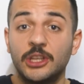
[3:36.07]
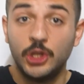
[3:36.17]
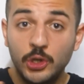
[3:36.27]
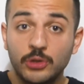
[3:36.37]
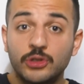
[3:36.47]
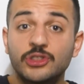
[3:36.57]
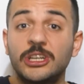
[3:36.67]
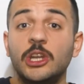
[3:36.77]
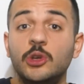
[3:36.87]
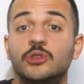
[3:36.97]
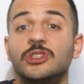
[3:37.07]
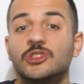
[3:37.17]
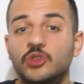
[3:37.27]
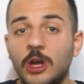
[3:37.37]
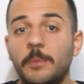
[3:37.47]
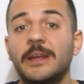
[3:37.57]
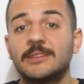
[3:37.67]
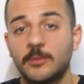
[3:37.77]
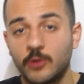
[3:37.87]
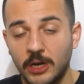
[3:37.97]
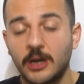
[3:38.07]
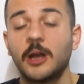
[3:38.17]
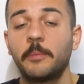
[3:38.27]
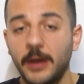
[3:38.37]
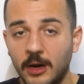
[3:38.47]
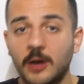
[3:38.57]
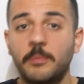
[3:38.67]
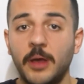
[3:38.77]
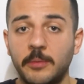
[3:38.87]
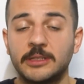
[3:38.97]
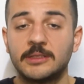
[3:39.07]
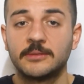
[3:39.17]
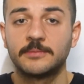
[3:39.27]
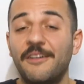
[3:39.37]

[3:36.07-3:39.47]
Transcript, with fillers: you to start using Stripe and accept credit card, bank card payments.